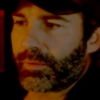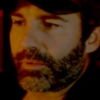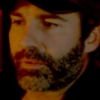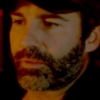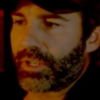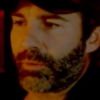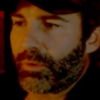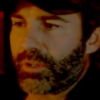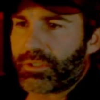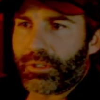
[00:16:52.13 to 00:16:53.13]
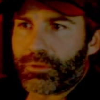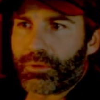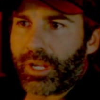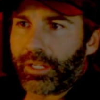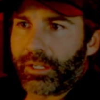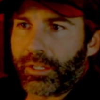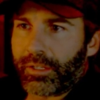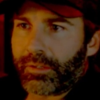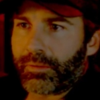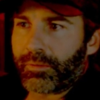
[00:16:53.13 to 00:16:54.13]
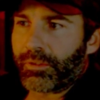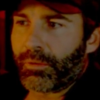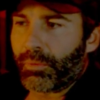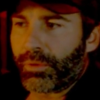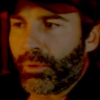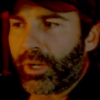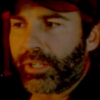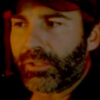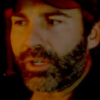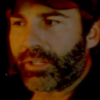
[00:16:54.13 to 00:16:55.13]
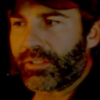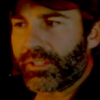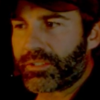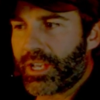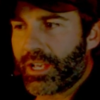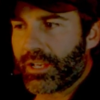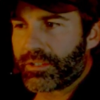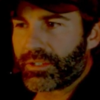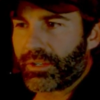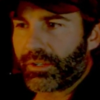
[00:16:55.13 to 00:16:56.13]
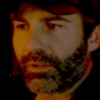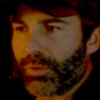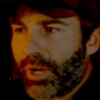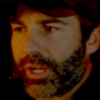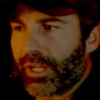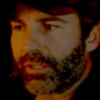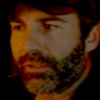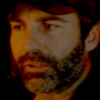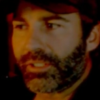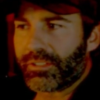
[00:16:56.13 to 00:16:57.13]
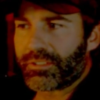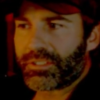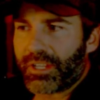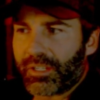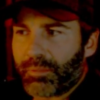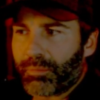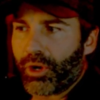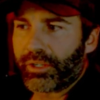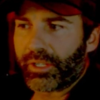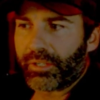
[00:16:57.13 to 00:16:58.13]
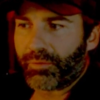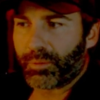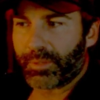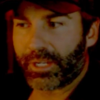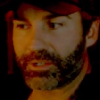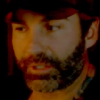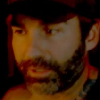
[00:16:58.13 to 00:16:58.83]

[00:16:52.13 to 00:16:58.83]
Say it wasn't a dragon. You want to look at this as a right angled and descending broadening formation.